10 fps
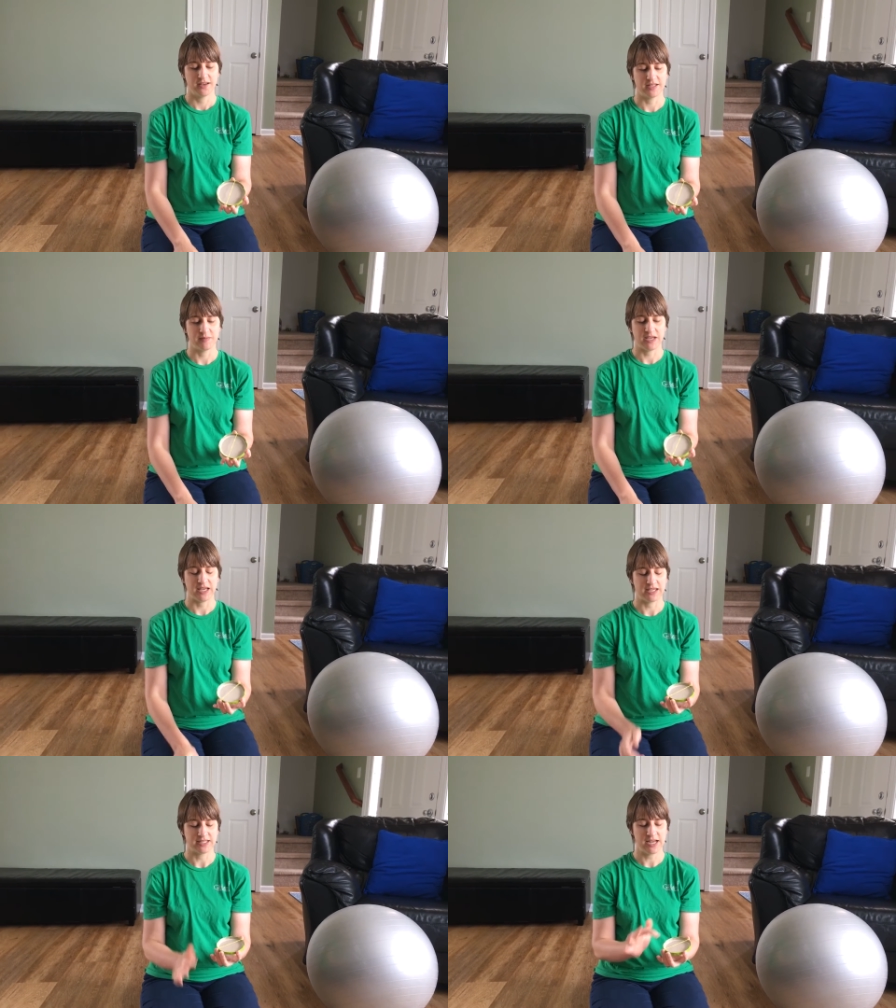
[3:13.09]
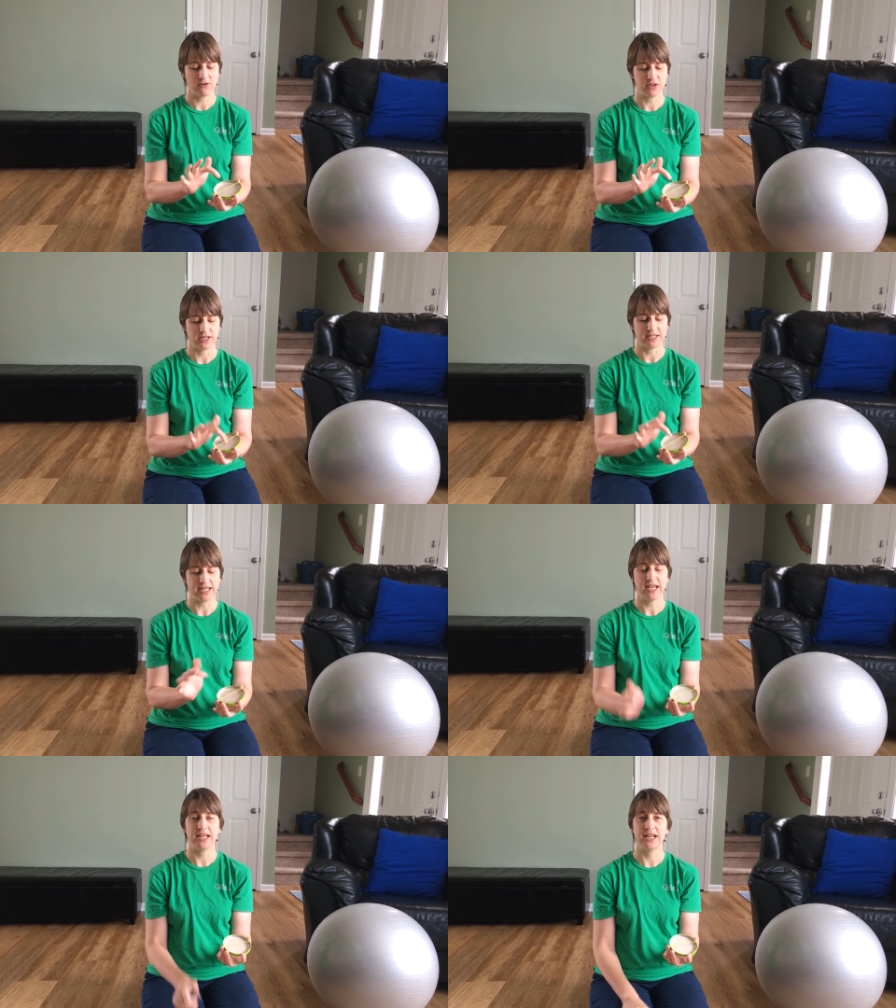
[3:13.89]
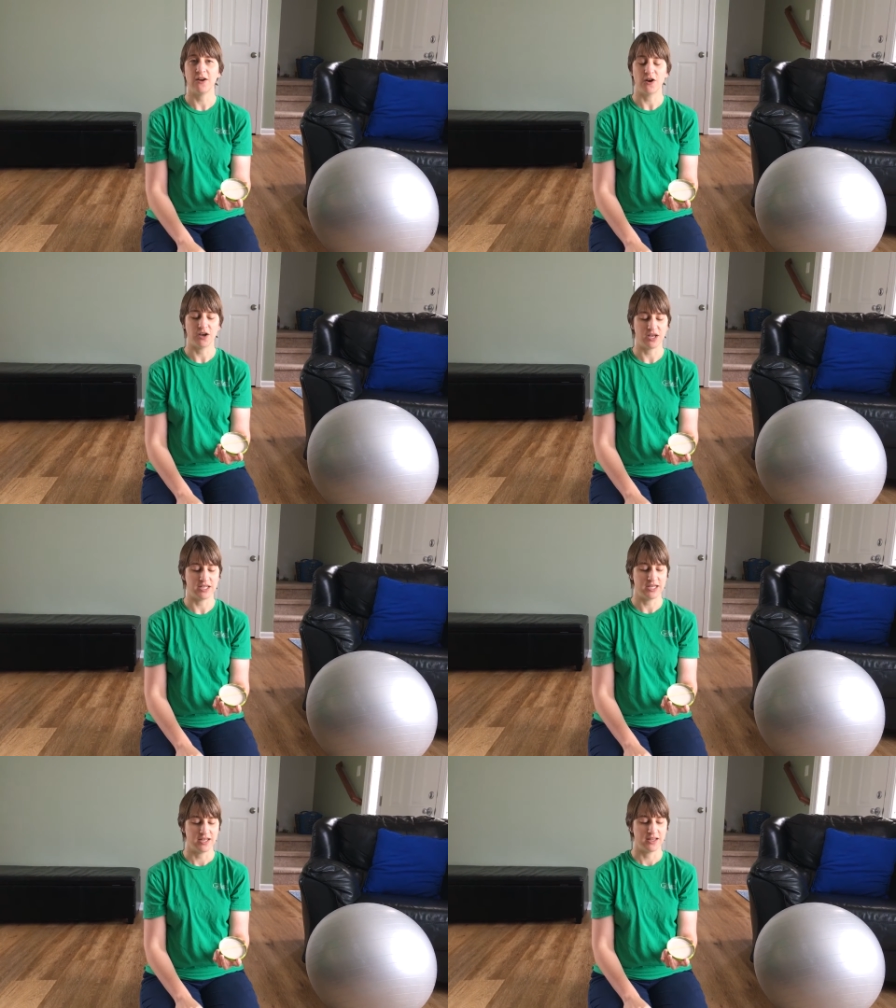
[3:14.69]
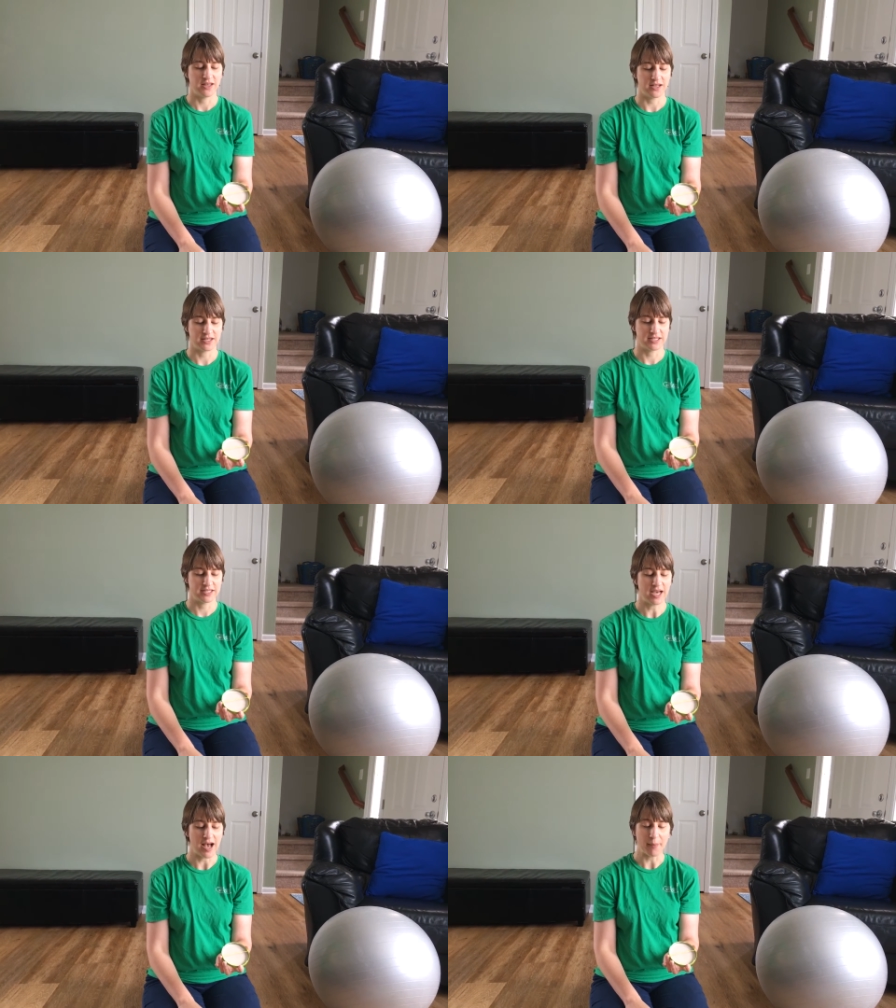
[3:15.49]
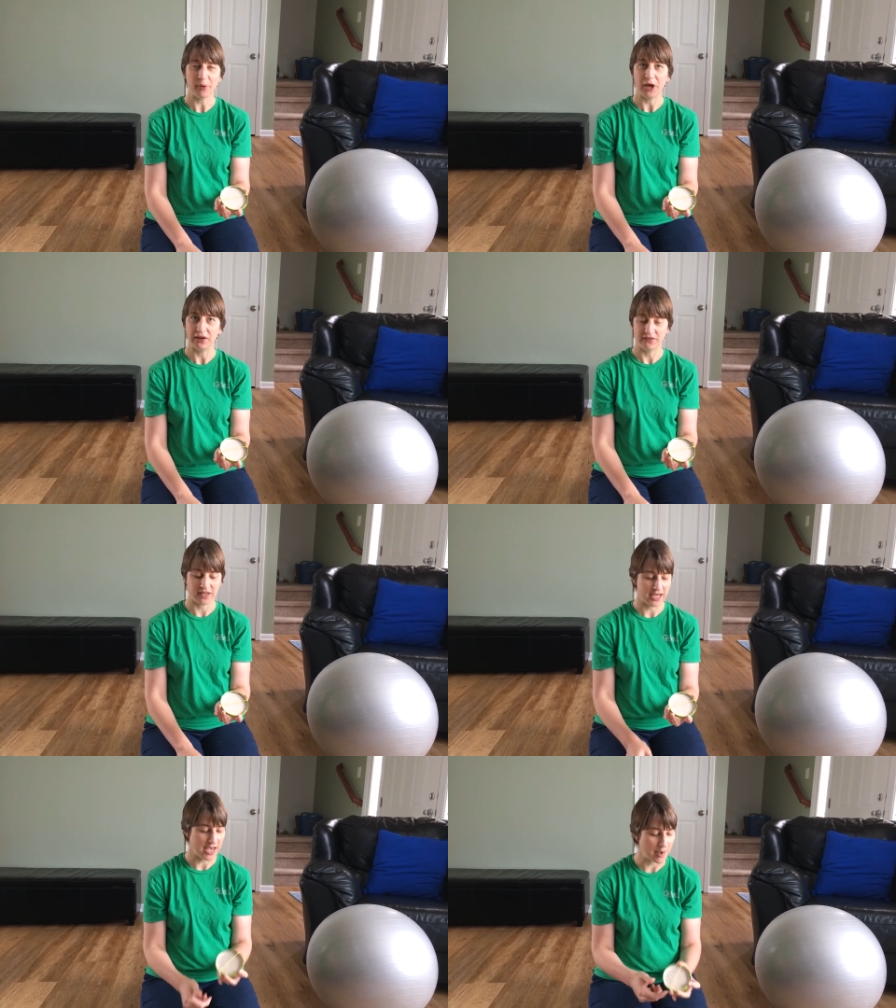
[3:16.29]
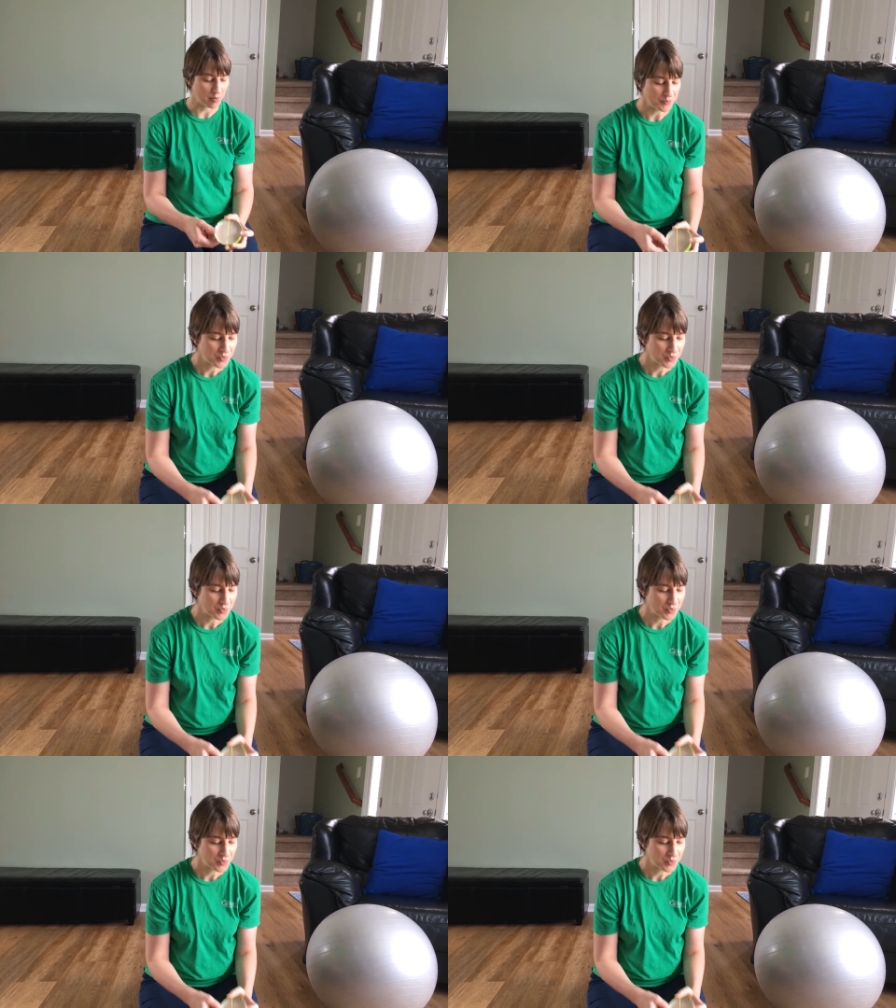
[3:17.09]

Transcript: is making a sound, and then it's hitting on the top of the cap.